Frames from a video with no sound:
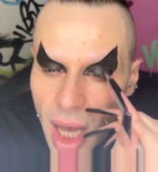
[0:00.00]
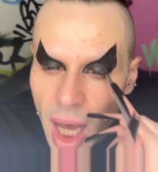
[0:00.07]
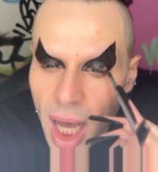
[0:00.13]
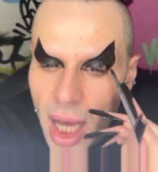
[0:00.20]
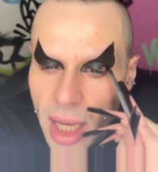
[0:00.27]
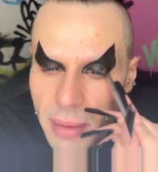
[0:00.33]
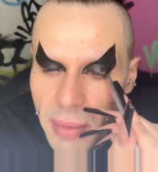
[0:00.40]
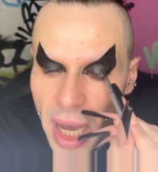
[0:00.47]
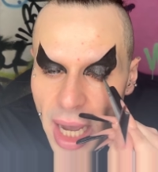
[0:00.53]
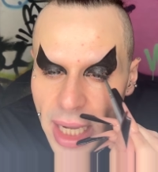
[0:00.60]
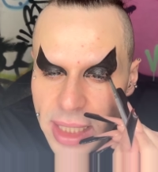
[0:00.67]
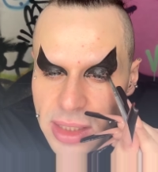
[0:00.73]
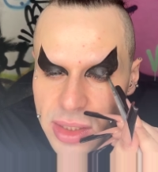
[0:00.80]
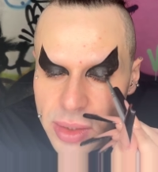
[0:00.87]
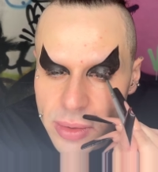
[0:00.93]

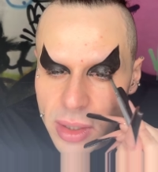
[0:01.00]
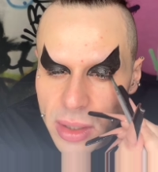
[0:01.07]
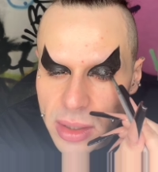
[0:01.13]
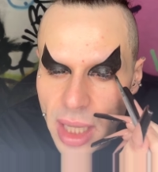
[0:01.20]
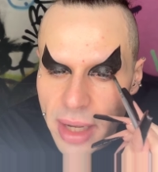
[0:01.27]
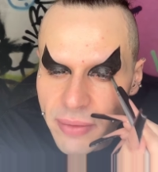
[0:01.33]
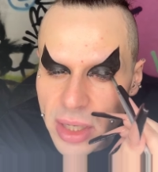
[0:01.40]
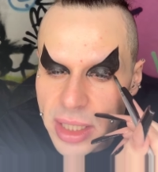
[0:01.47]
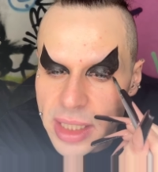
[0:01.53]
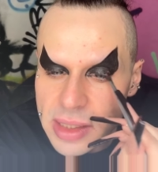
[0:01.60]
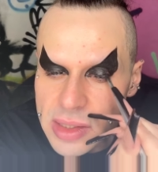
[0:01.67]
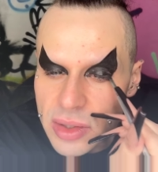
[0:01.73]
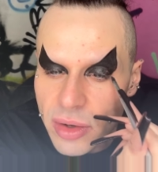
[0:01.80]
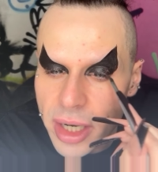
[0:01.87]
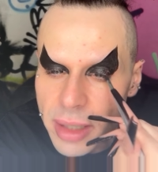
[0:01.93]
I do go live on
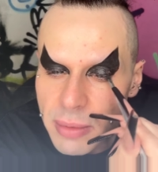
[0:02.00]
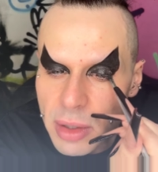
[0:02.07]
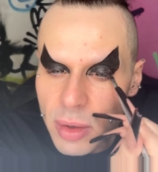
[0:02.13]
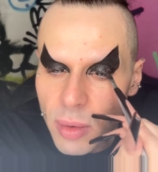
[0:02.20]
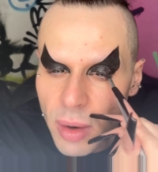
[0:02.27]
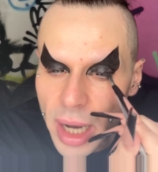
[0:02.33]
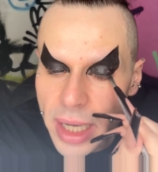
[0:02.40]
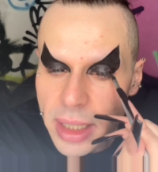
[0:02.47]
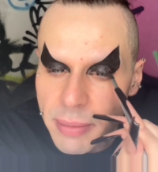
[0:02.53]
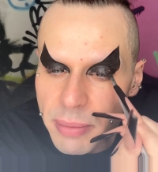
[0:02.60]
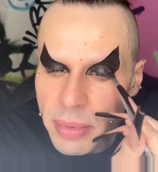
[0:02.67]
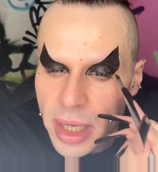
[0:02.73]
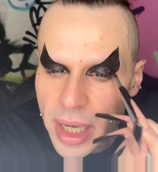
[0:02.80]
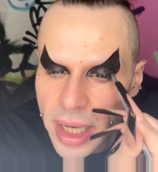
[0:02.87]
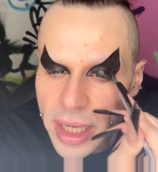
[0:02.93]
Instagram quite a
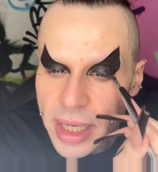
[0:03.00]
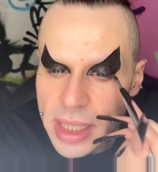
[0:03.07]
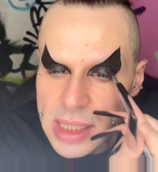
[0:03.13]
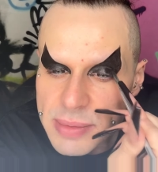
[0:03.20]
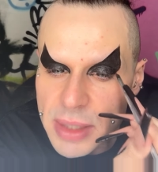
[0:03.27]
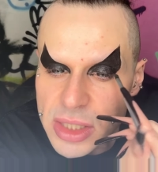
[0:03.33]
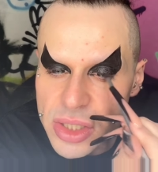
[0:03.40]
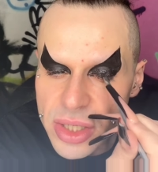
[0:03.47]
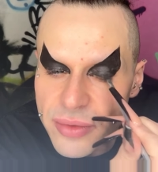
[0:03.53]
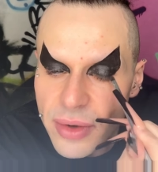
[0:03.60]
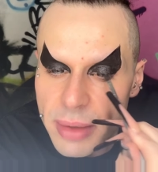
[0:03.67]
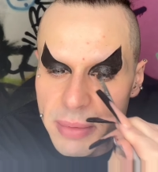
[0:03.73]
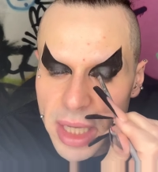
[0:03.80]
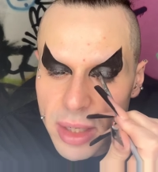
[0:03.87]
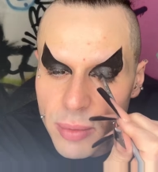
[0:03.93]
bit, especially if
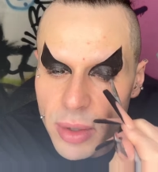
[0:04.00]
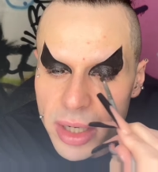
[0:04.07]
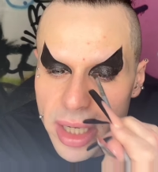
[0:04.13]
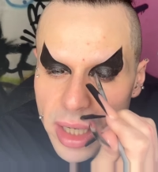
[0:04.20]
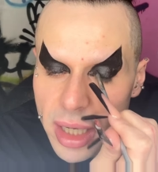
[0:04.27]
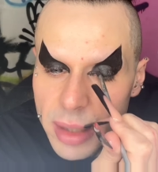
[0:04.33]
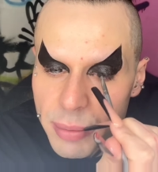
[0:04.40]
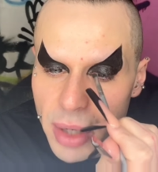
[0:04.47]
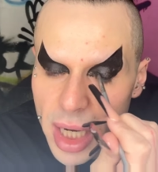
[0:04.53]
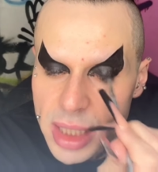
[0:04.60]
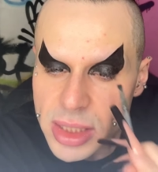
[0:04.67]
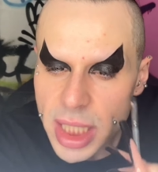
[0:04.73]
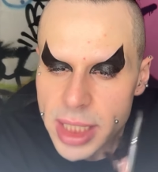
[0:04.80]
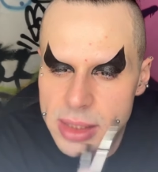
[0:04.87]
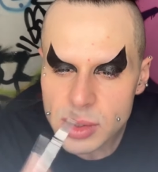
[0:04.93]
I'm like working on a
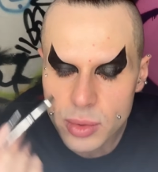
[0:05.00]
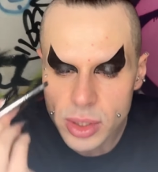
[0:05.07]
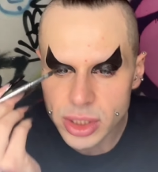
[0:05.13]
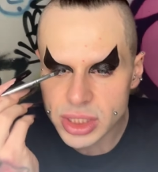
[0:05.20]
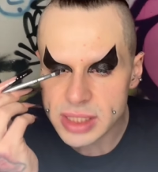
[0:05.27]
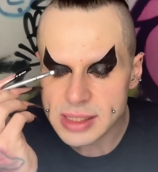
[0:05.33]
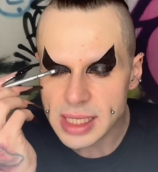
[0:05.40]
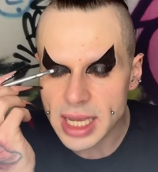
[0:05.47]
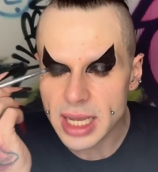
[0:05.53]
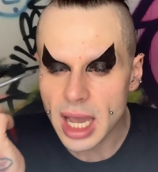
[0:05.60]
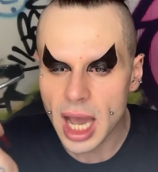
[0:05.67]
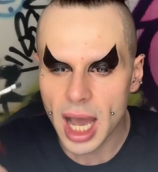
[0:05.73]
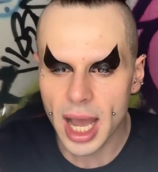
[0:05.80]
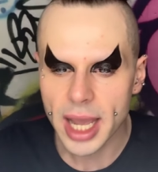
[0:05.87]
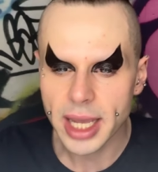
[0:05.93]
project or just saying
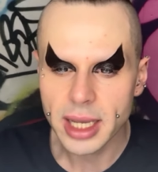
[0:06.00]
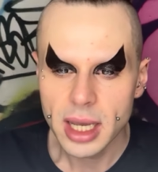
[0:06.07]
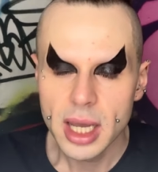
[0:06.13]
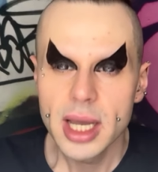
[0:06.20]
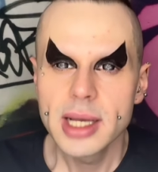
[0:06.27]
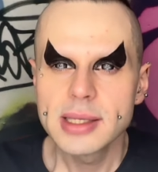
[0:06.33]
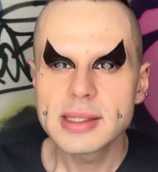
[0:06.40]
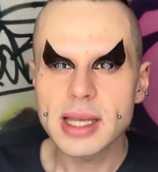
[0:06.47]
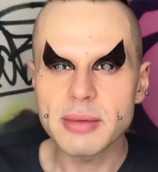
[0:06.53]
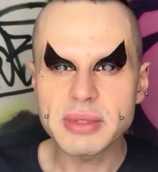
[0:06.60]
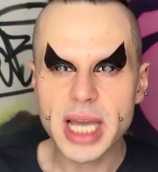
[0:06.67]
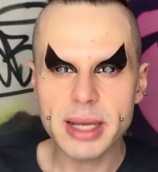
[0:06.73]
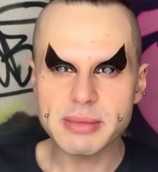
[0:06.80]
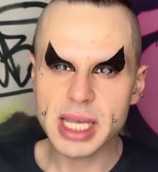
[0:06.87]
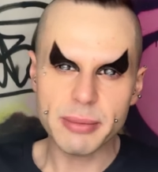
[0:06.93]
hi.
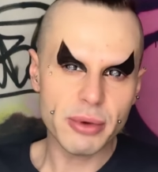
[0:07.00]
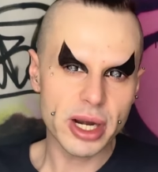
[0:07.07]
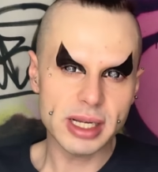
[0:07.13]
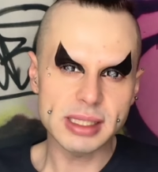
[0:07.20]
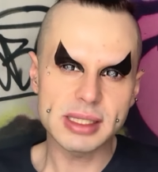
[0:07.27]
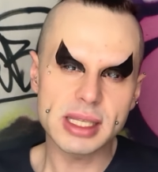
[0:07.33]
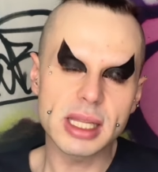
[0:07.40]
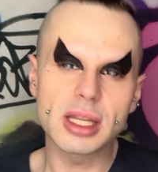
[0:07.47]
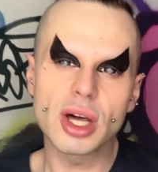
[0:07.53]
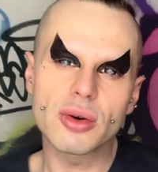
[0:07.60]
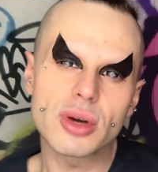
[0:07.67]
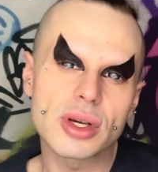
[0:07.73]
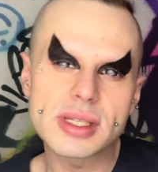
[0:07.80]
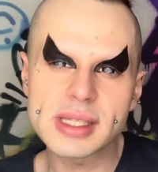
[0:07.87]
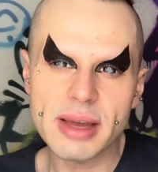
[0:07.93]
Sometimes I'm running to the
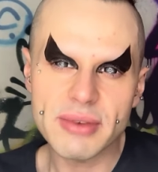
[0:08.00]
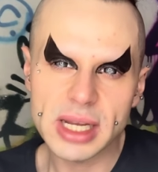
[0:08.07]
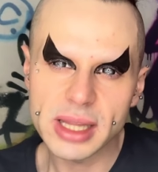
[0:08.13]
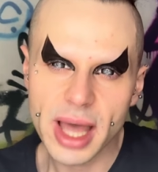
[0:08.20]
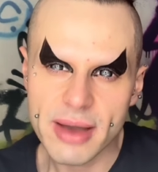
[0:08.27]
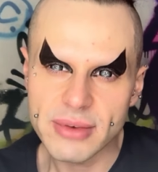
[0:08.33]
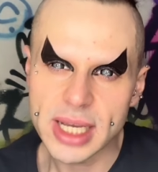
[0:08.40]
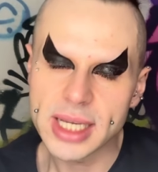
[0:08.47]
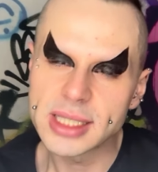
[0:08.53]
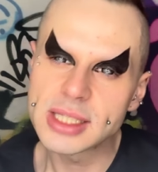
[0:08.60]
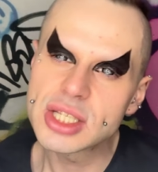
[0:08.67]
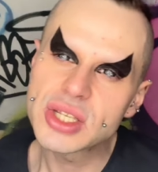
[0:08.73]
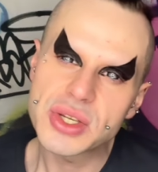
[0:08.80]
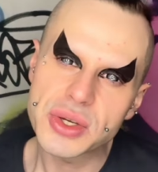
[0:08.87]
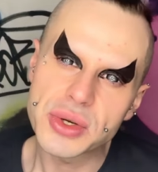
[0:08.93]
local 7-Eleven
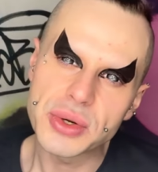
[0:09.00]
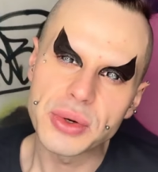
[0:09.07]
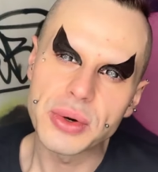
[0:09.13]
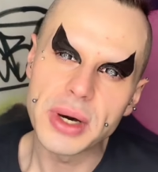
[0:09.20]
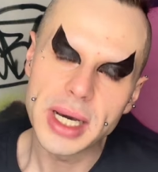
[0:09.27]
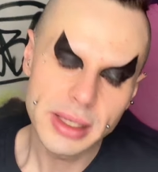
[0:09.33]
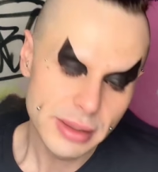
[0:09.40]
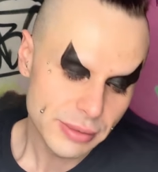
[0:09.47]
to